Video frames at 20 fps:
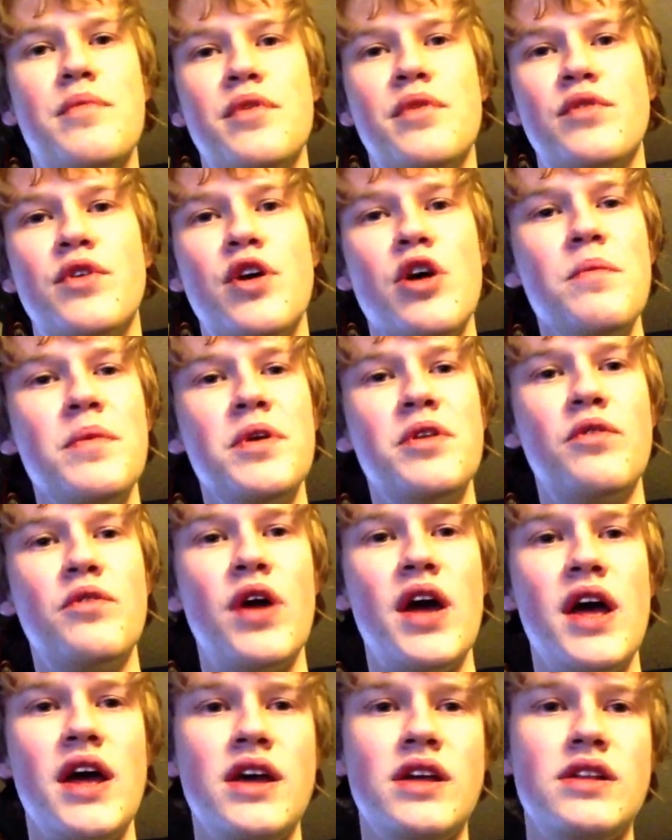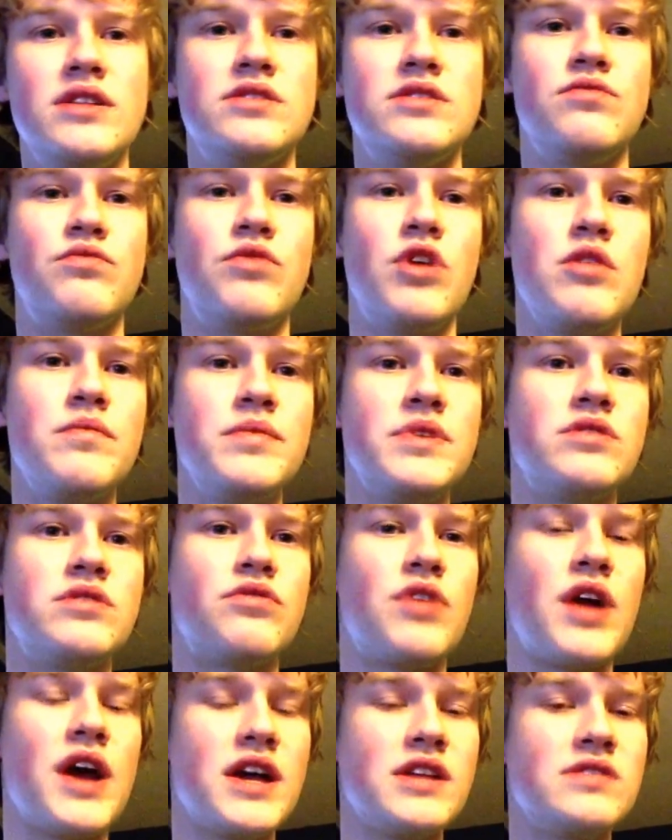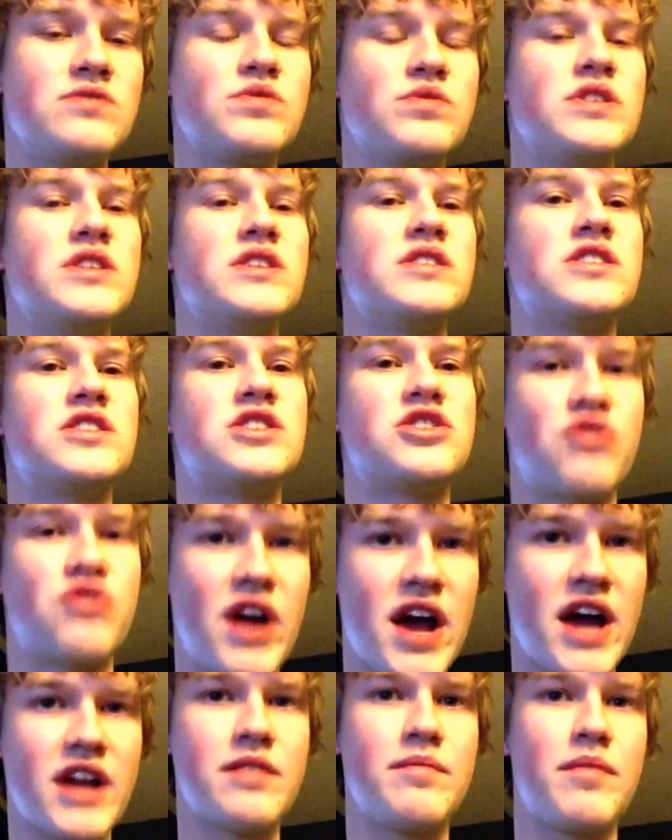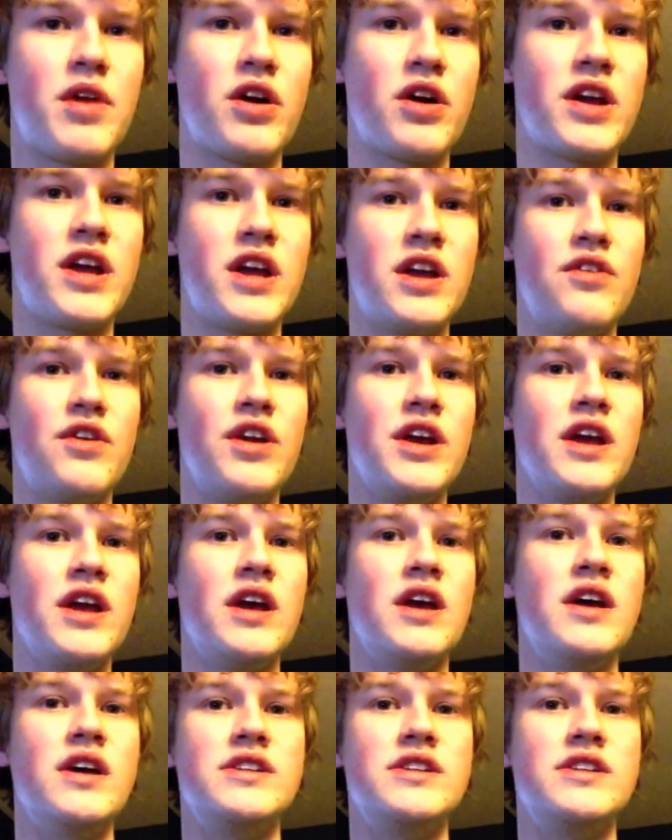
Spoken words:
and Roman Reigns would distract Mark Henry.